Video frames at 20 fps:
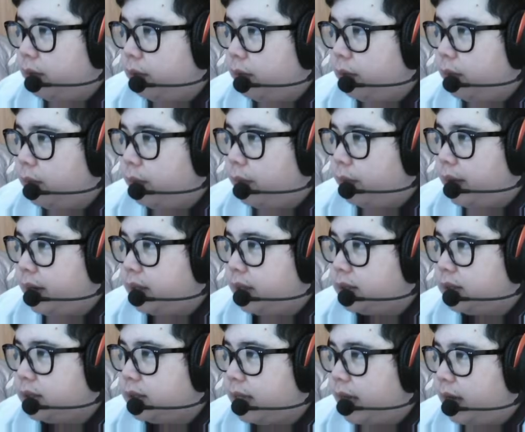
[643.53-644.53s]
will bring
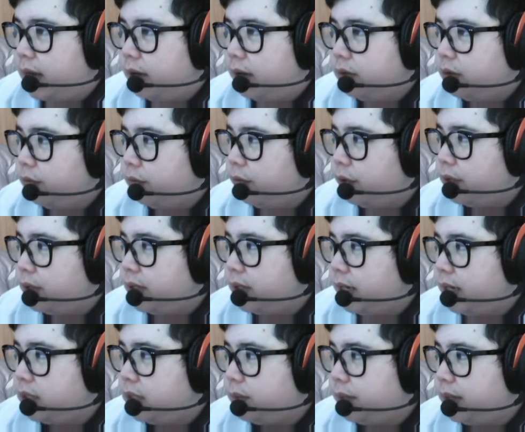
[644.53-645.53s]
us down to 14
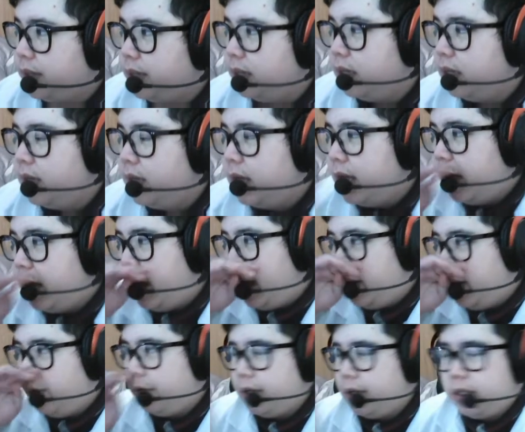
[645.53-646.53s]
HP, and
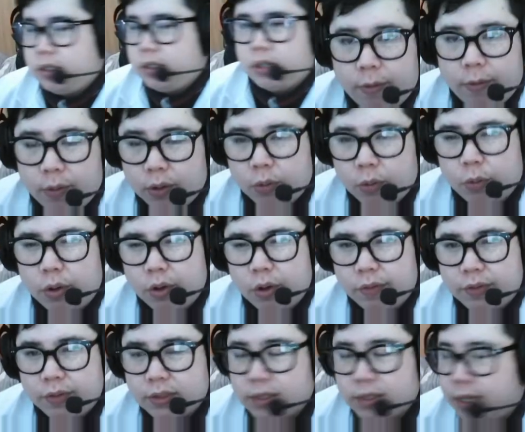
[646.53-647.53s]
it'll get chunked 1/4 of
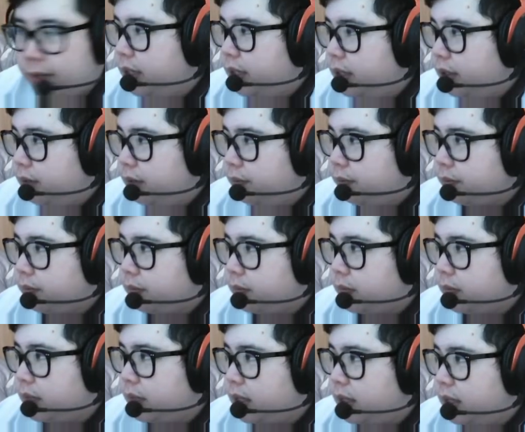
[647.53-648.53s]
its life. Here
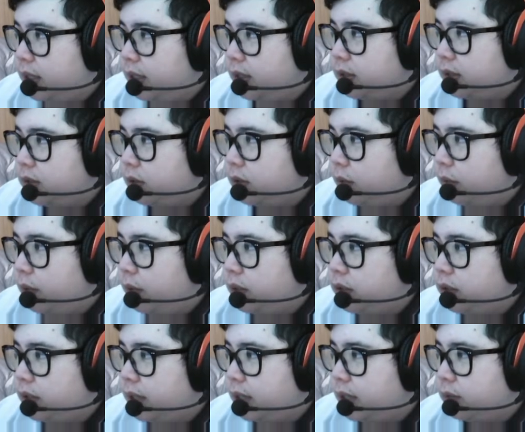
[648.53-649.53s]
is what
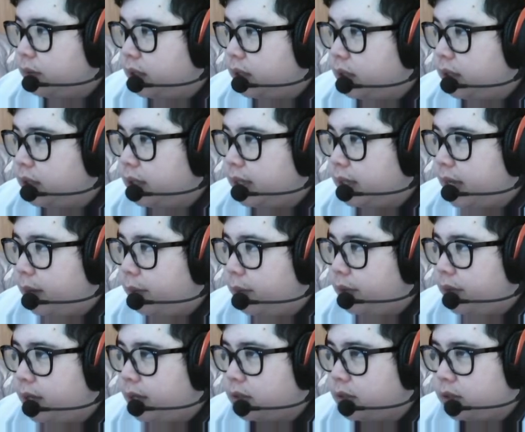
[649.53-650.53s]
you guys want to look at when
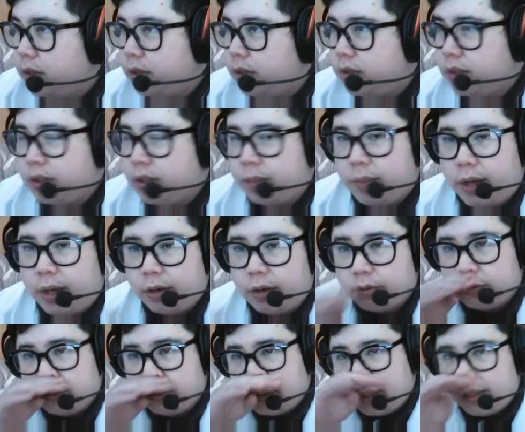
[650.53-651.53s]
you guys are using the battle
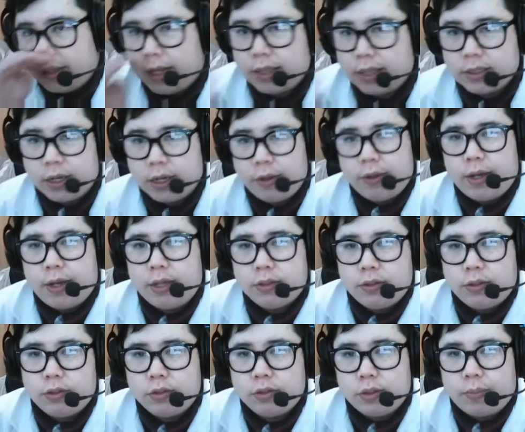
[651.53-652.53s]
tool, and that's how you guys
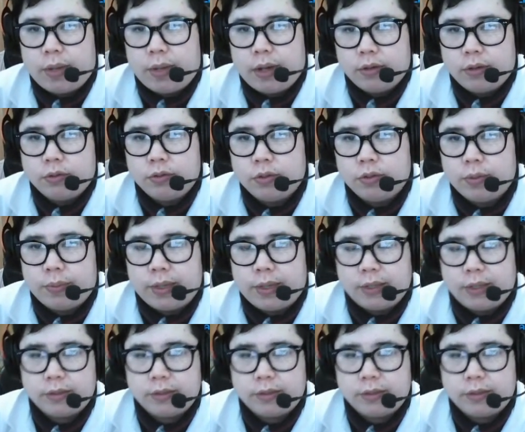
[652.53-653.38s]
use the battle tool the best.